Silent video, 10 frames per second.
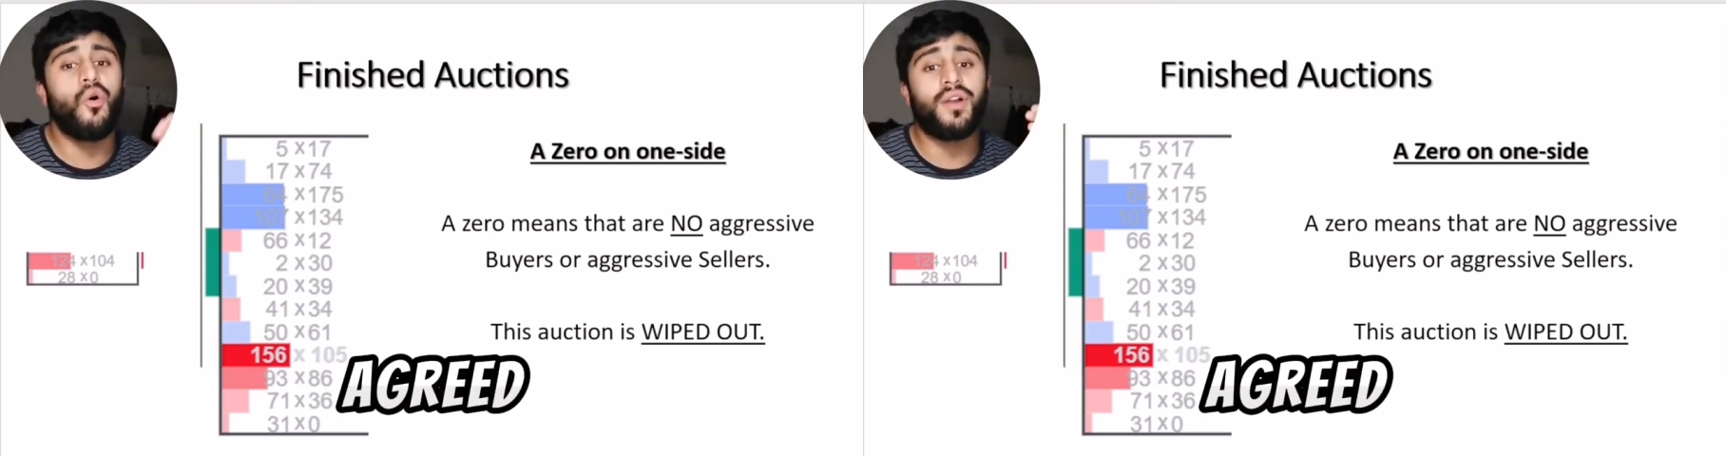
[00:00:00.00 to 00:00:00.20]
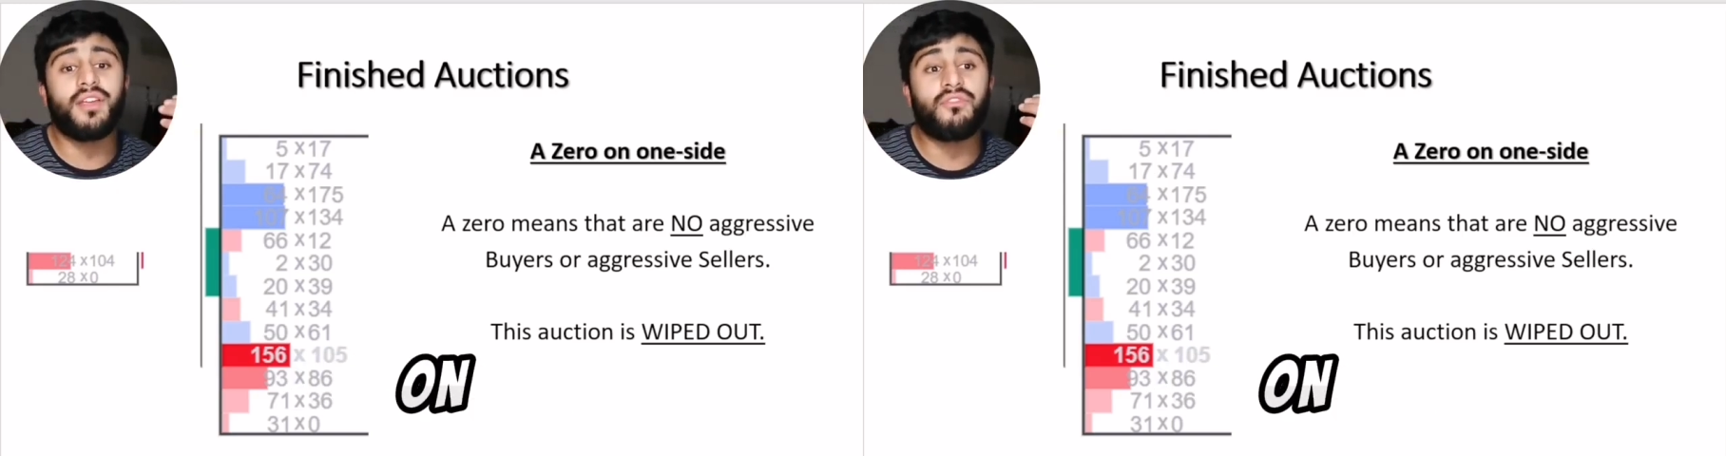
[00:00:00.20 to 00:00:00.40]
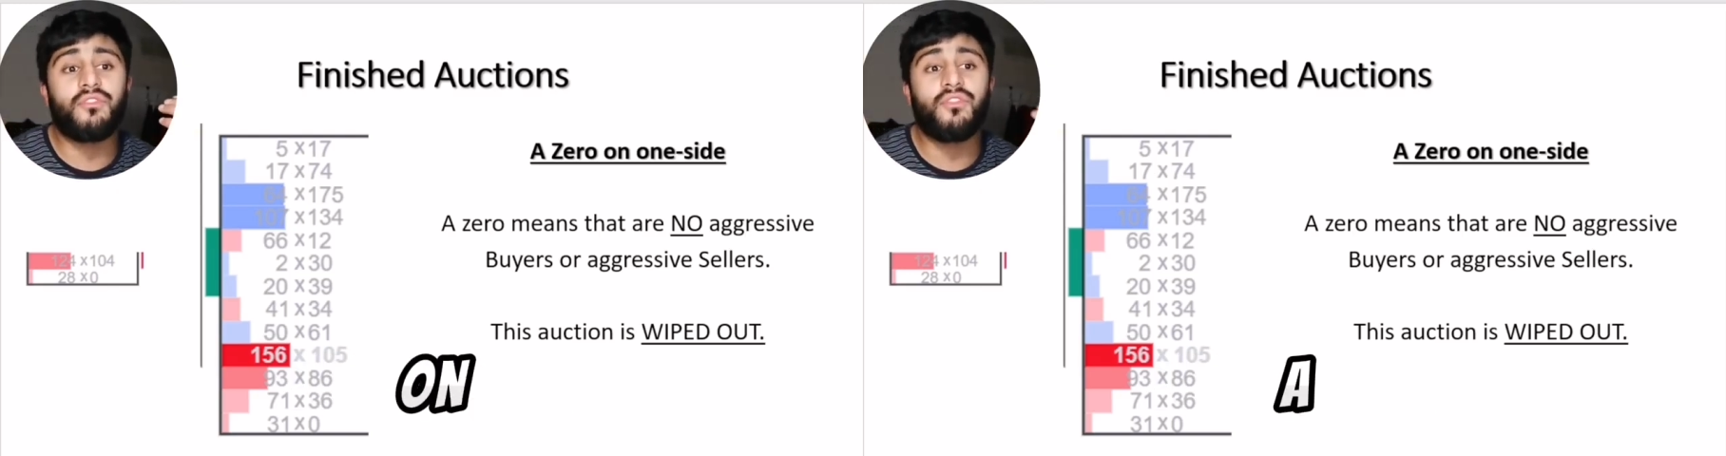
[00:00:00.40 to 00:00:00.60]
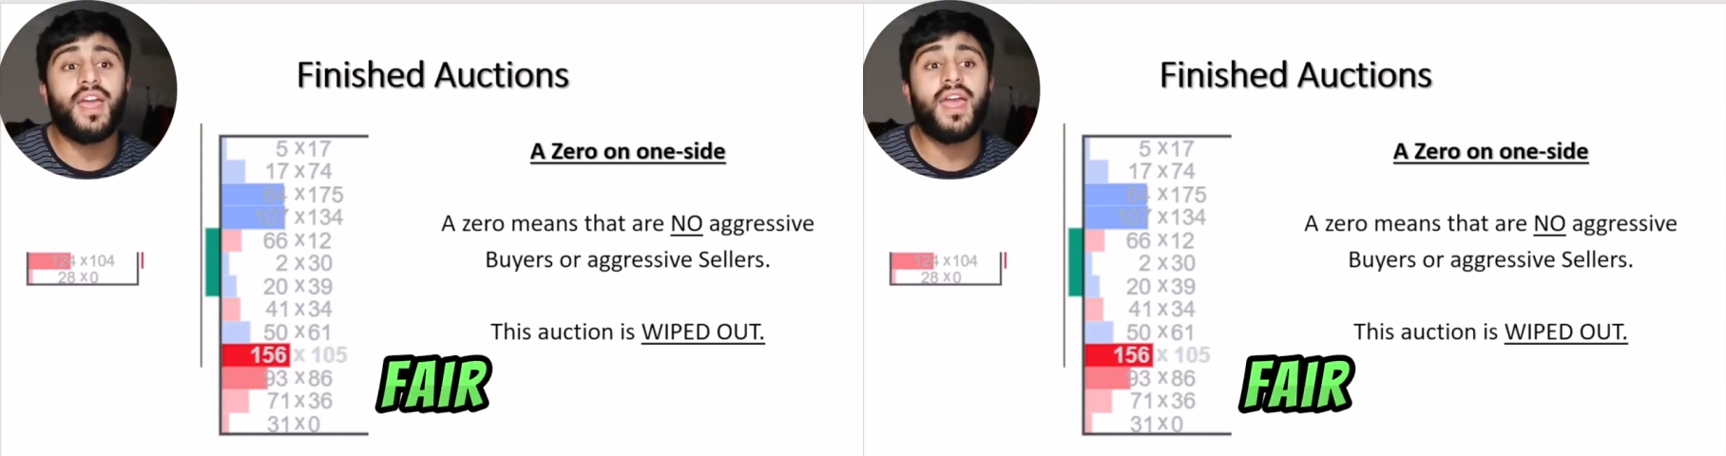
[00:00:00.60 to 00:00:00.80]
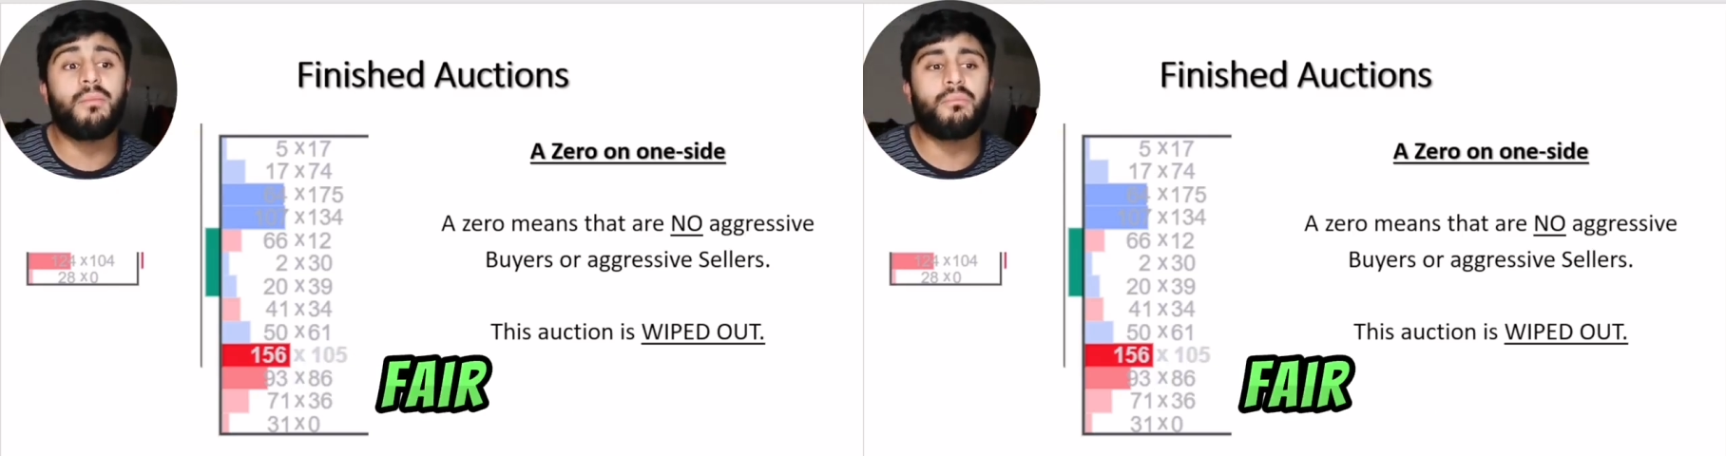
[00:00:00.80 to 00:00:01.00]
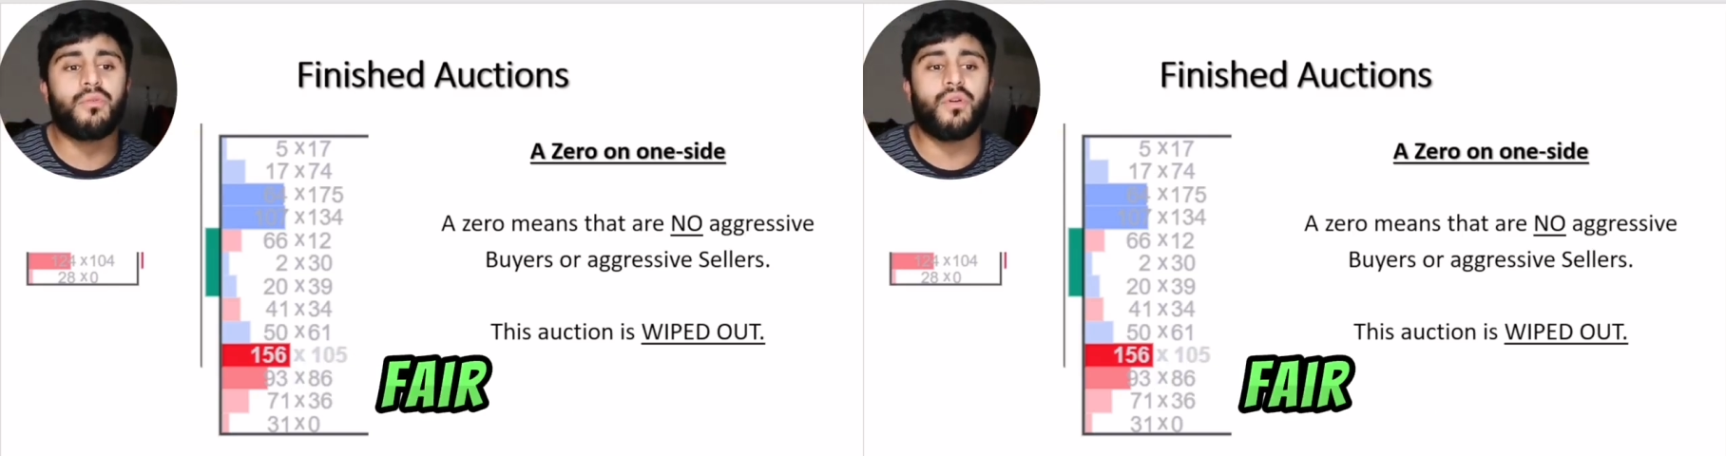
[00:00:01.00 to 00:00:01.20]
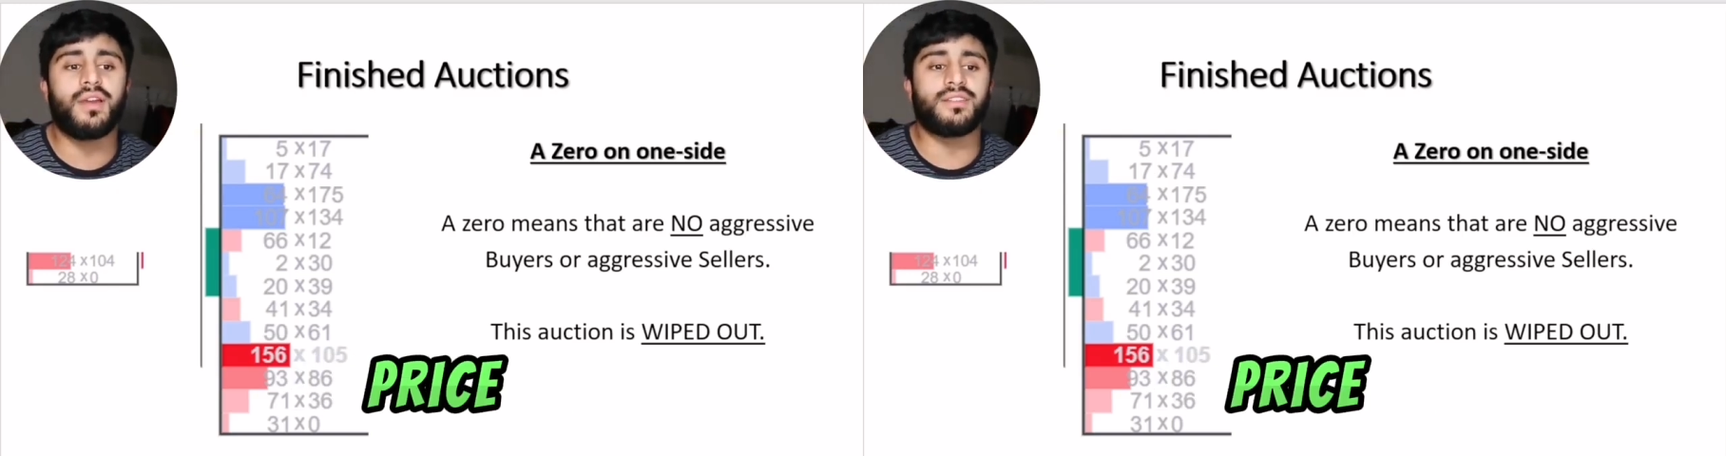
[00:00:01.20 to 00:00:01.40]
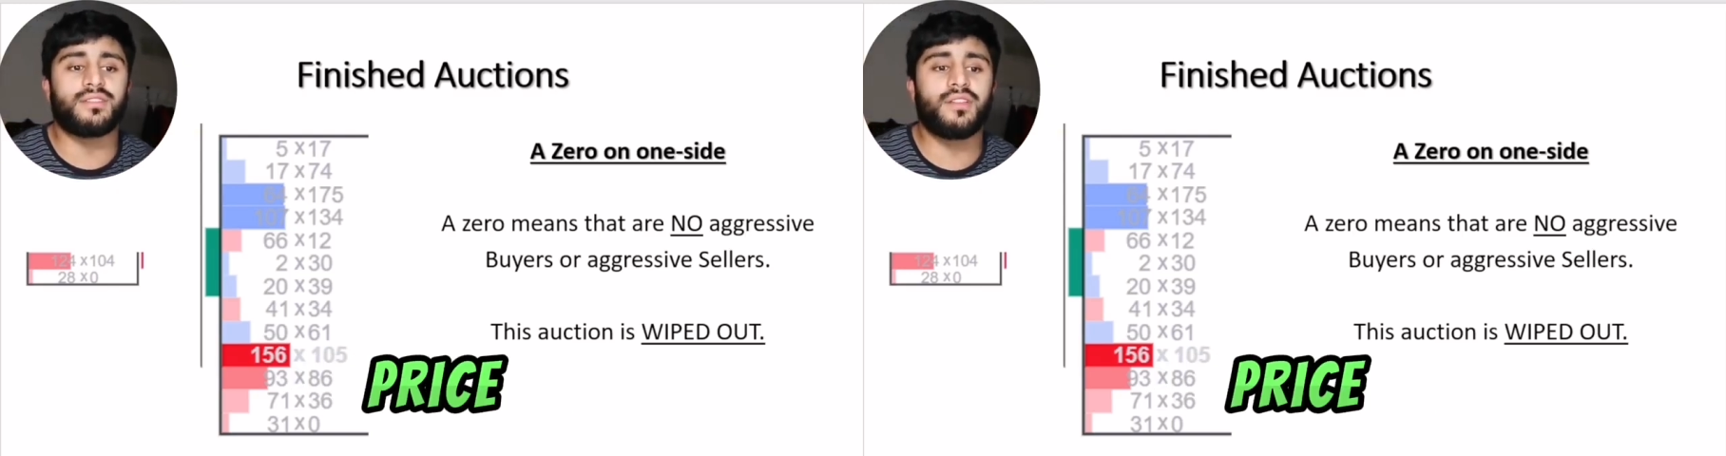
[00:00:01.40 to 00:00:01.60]
on a fair
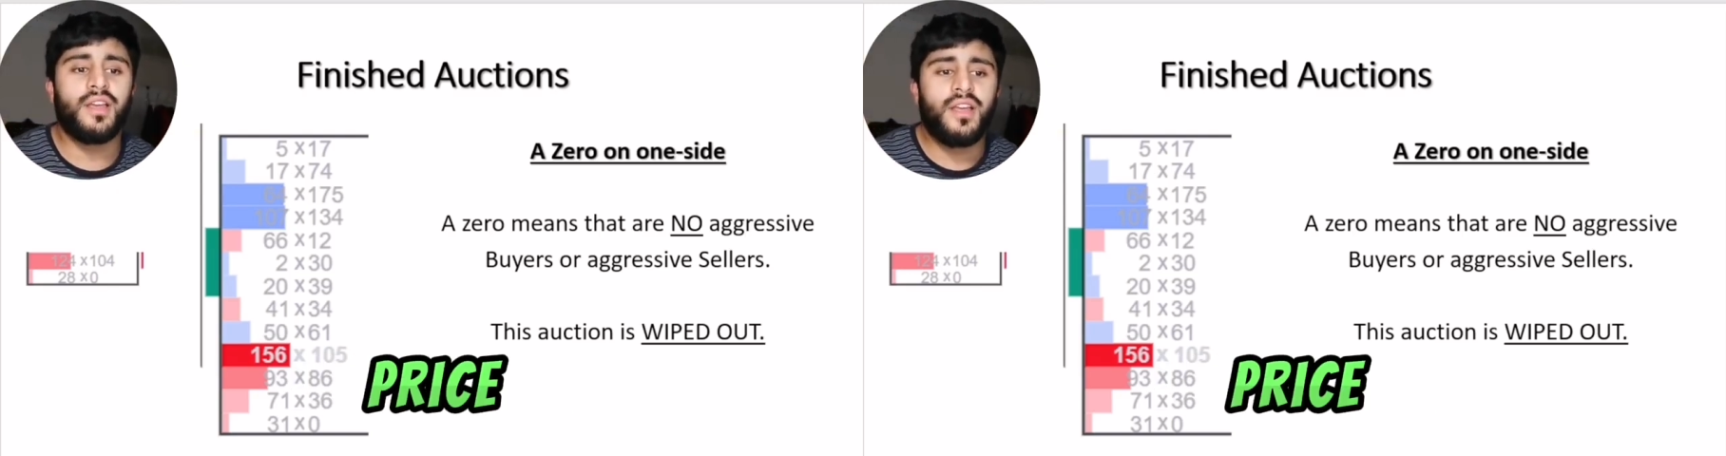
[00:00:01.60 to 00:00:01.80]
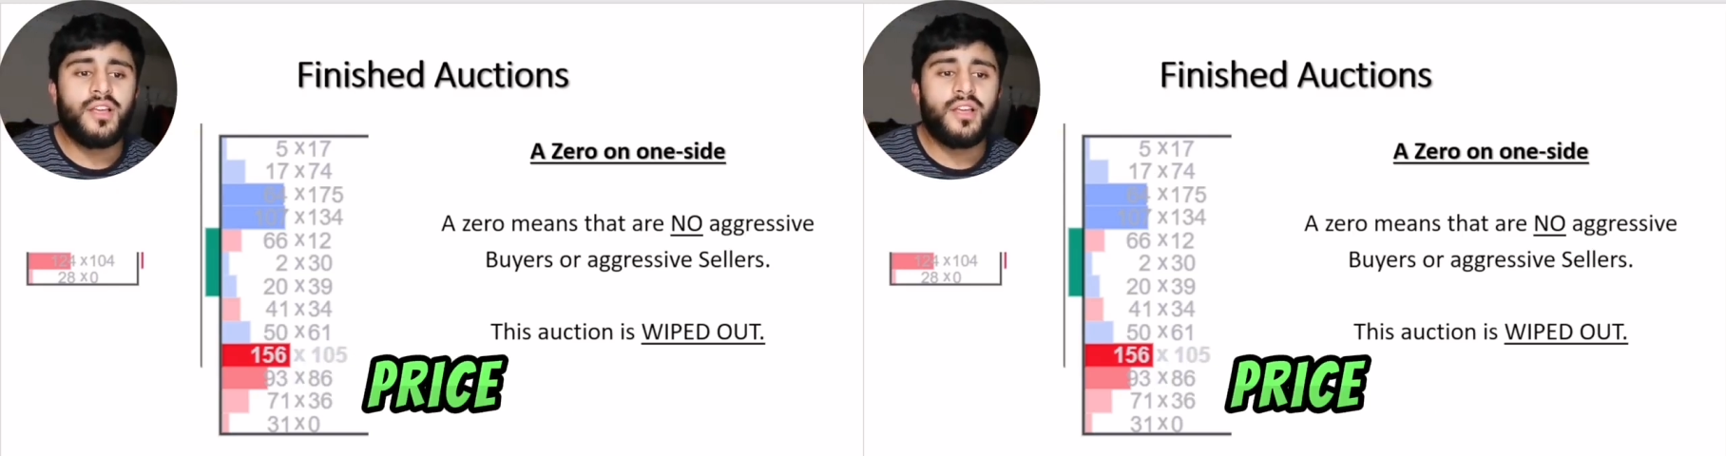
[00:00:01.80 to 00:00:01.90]
price.